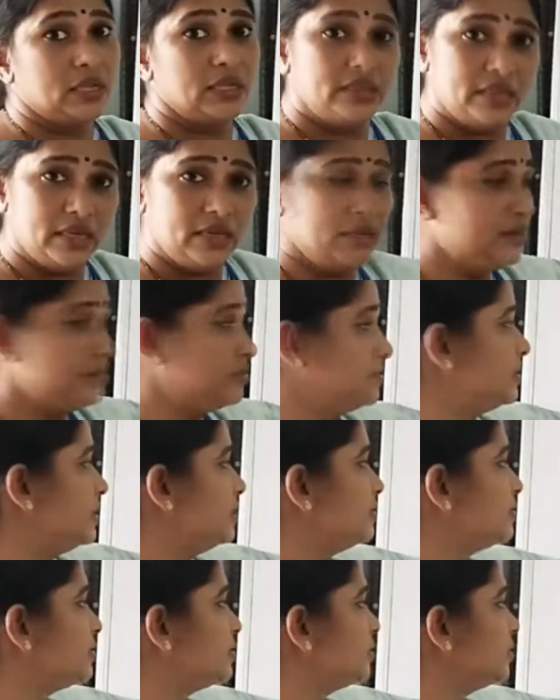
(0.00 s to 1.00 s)
The
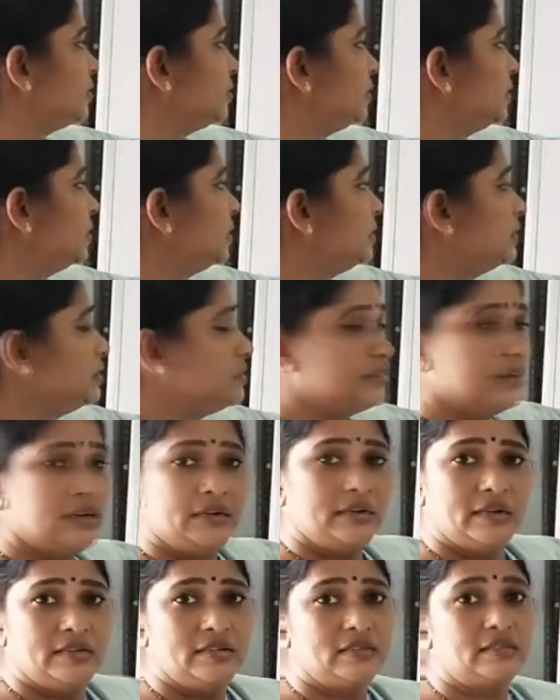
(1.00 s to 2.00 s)
incidents, the
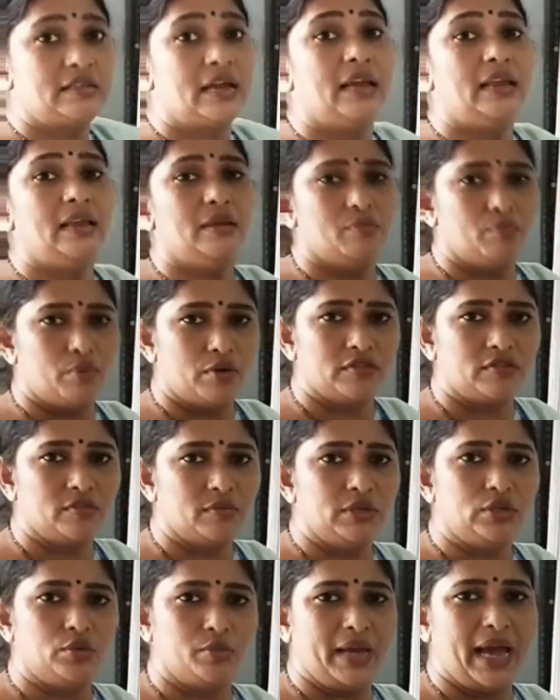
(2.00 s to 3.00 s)
sentence is highly
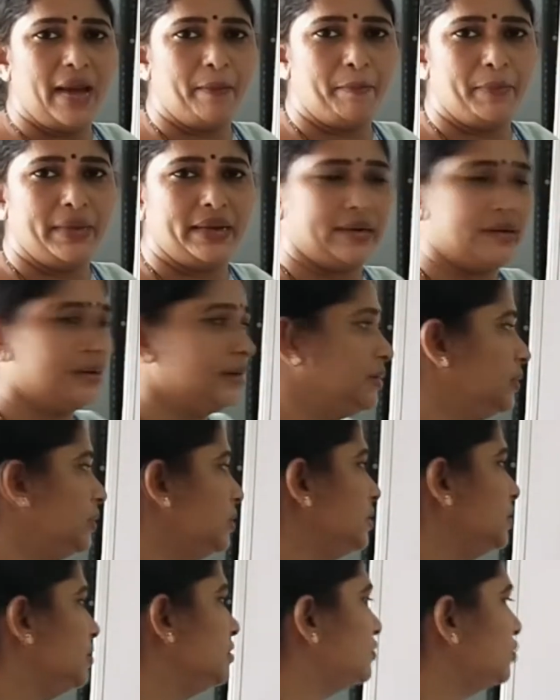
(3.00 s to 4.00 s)
impossible to be happen.
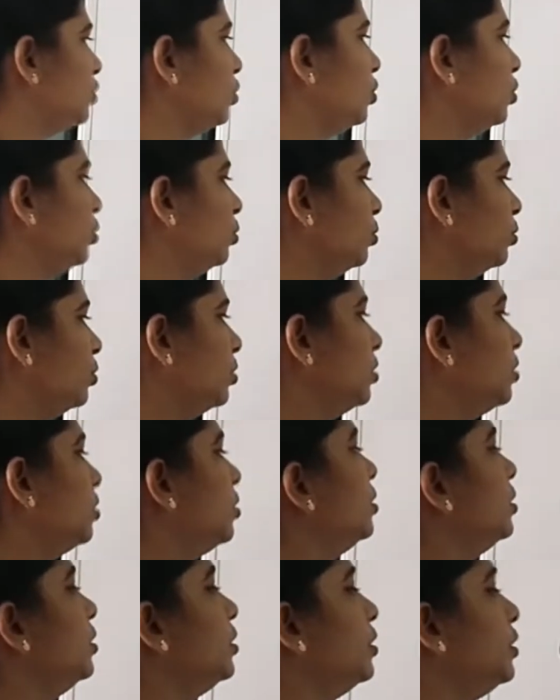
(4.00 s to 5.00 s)
So
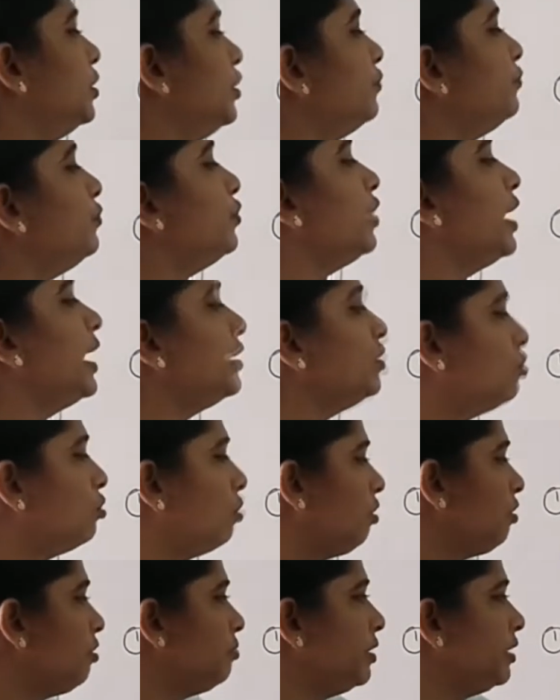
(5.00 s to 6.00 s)
if you had
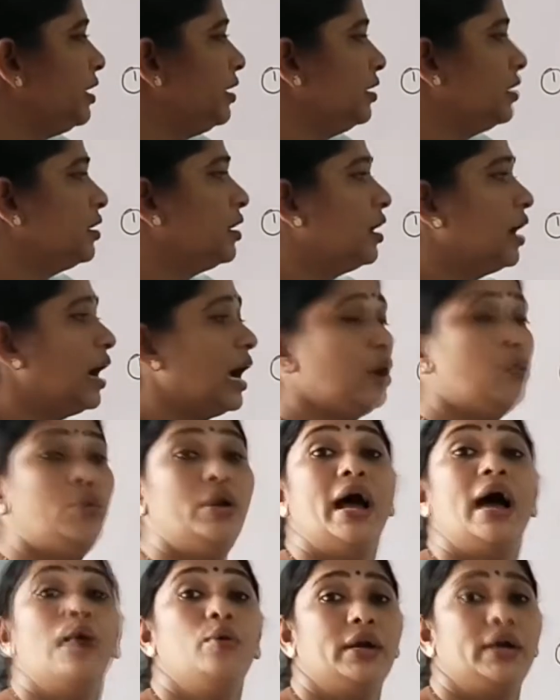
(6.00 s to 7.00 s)
called me, I would
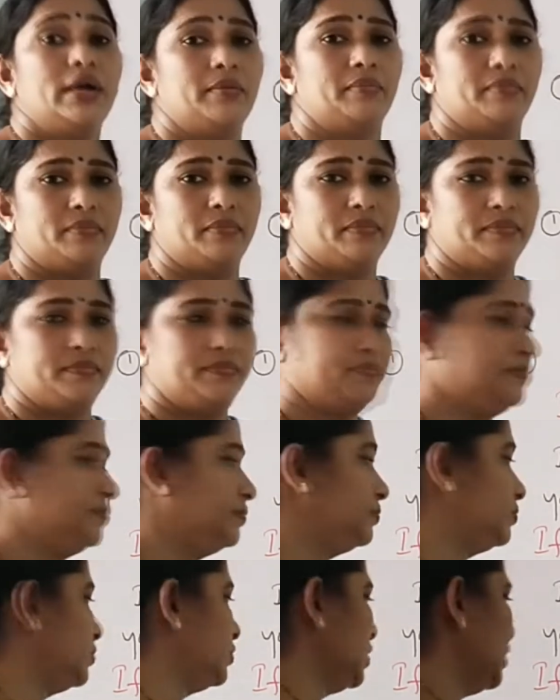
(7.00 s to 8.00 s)
have come.
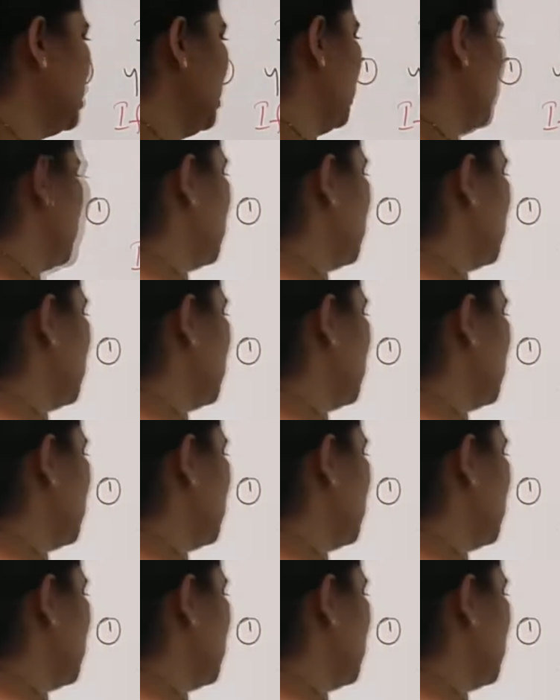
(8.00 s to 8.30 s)
Okay?